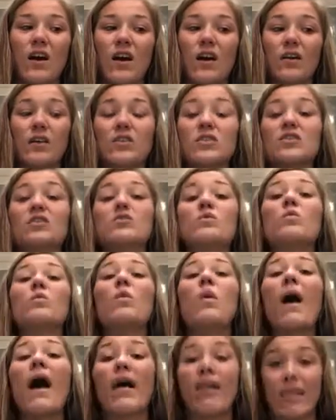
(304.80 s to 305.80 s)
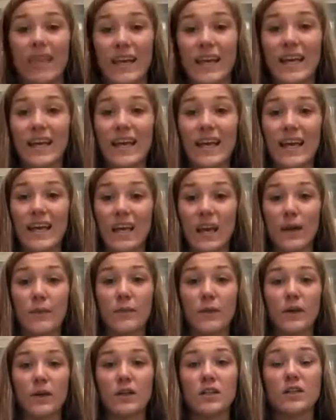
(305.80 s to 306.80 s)
are swelling in
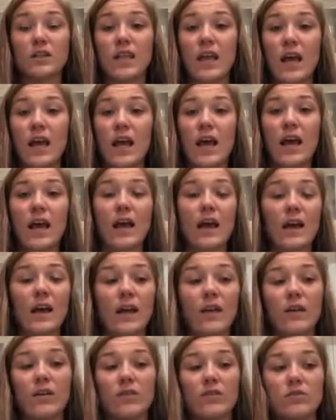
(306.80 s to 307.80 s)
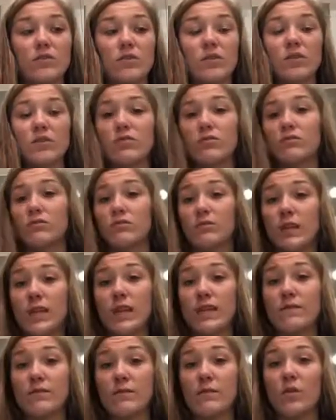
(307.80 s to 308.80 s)
numbers, just
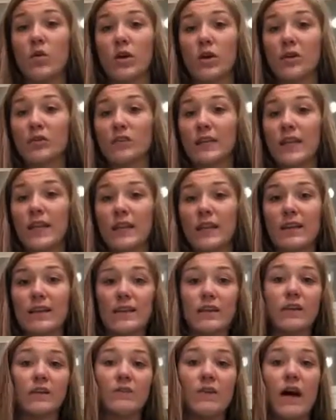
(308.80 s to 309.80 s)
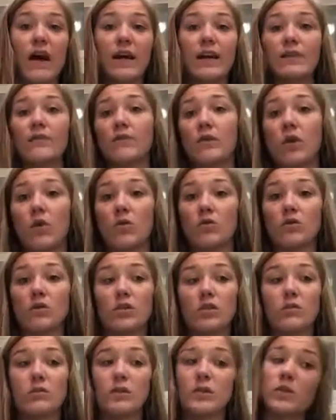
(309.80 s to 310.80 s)
even more creating the divide of
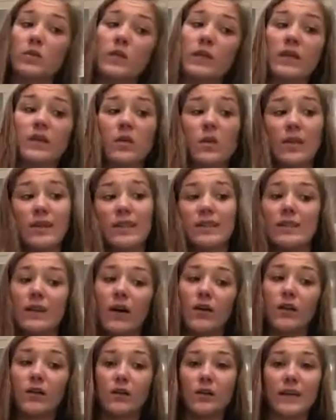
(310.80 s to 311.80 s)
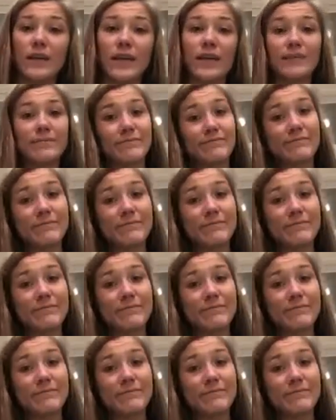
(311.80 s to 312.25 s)
culture between North and South Korea.